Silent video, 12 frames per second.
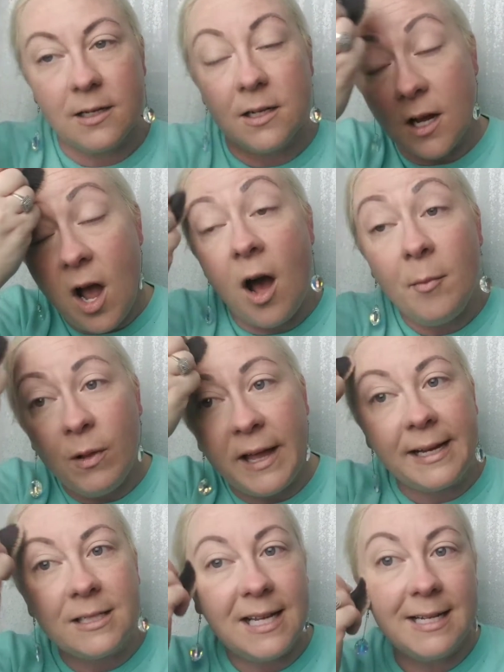
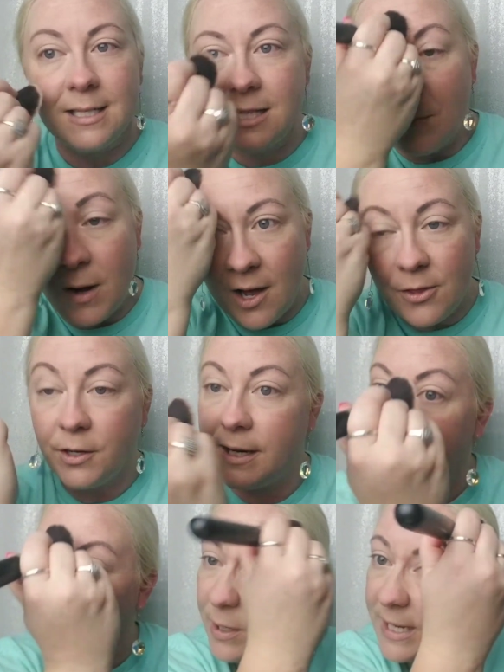complex and some other
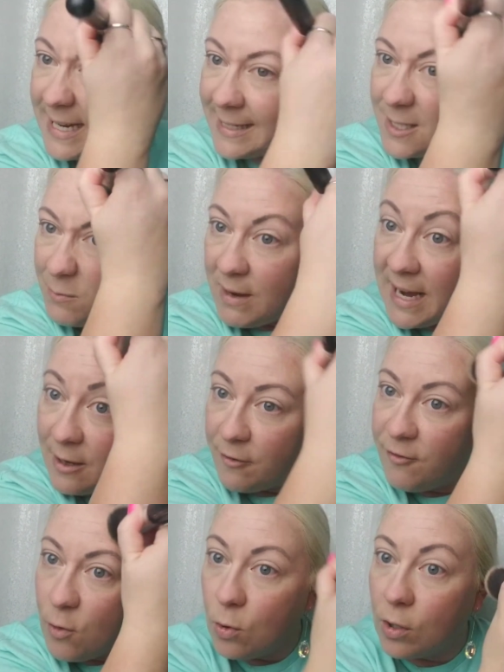ingredients made
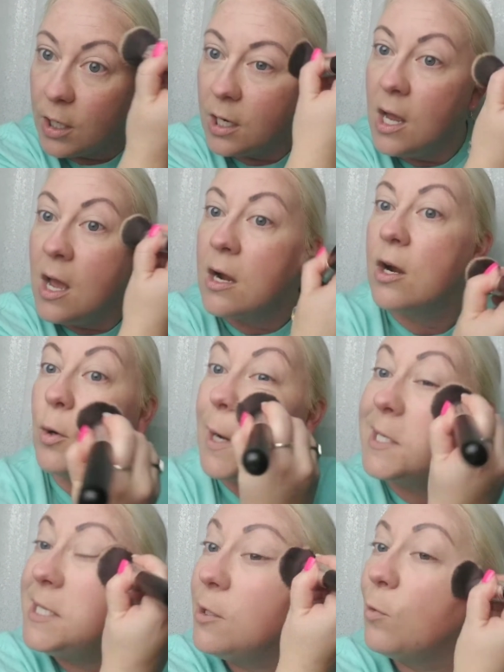for
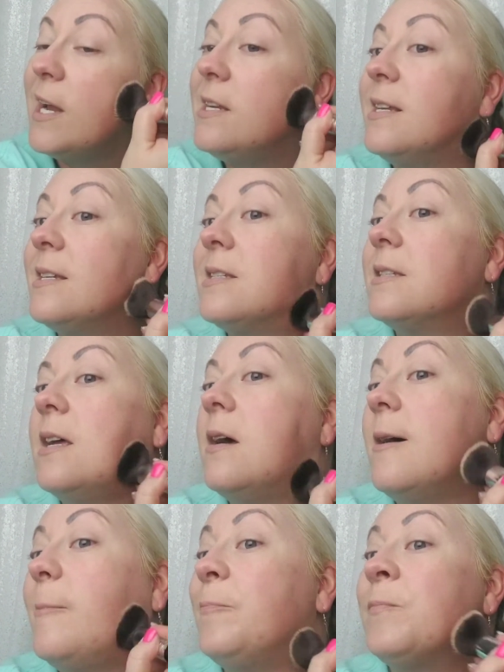correcting redness,
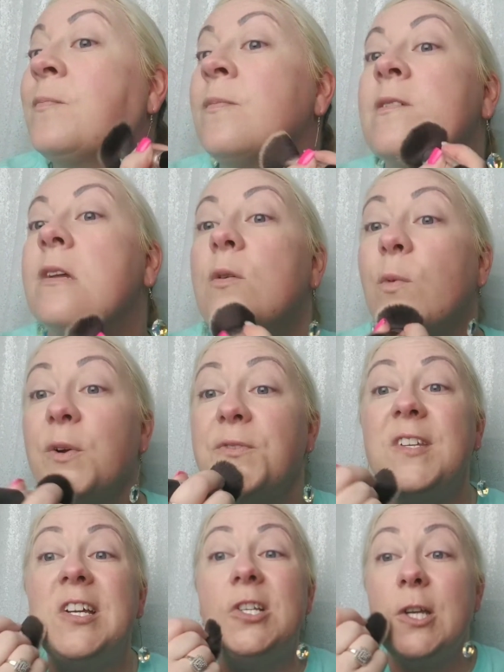
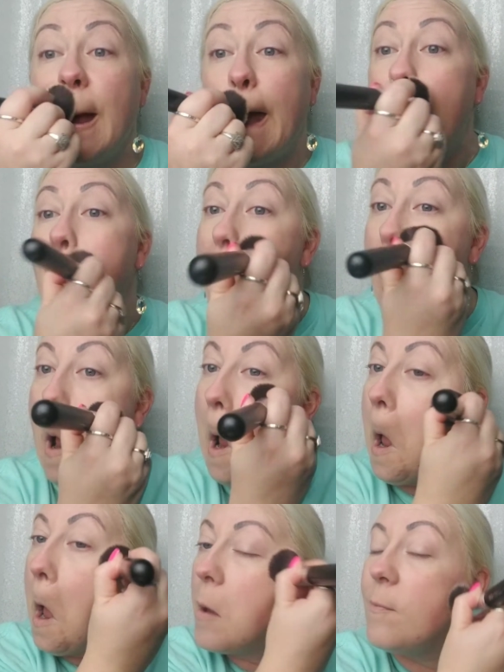rosacea,
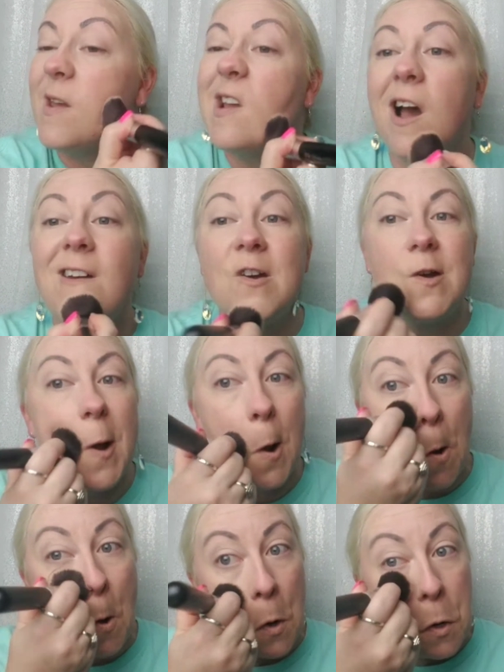pink
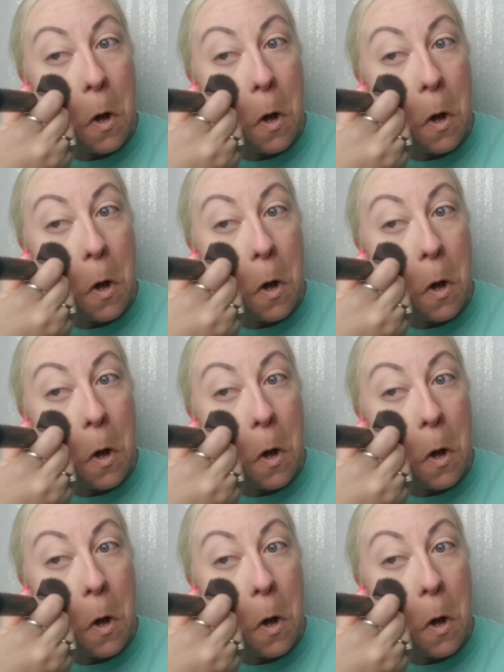undertones,